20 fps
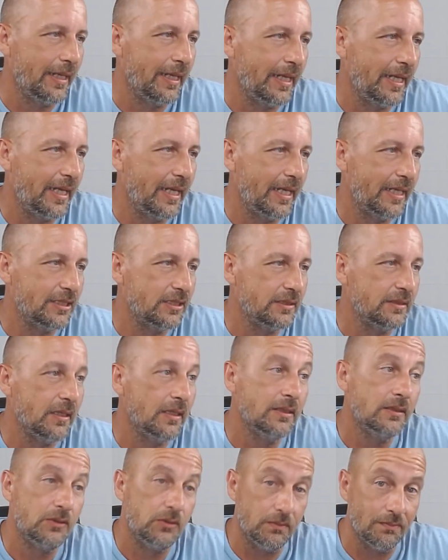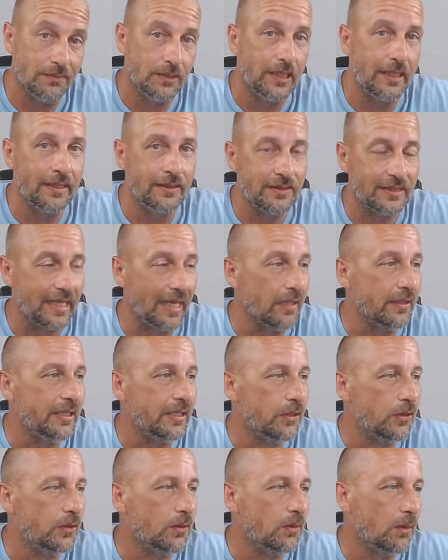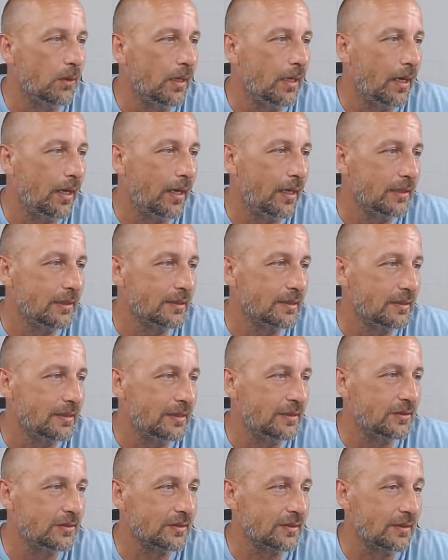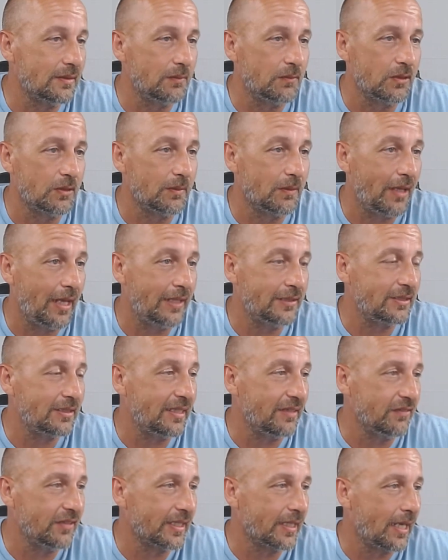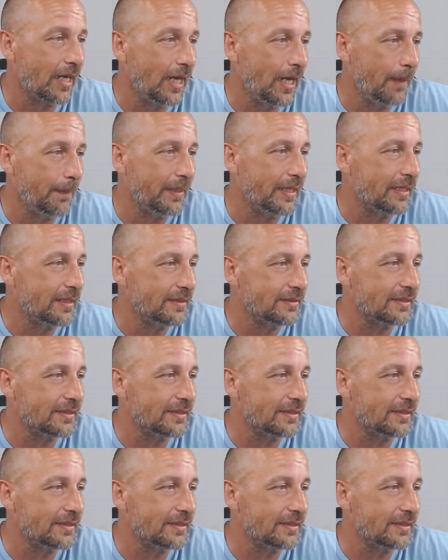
and it's Kelly who has given the comment.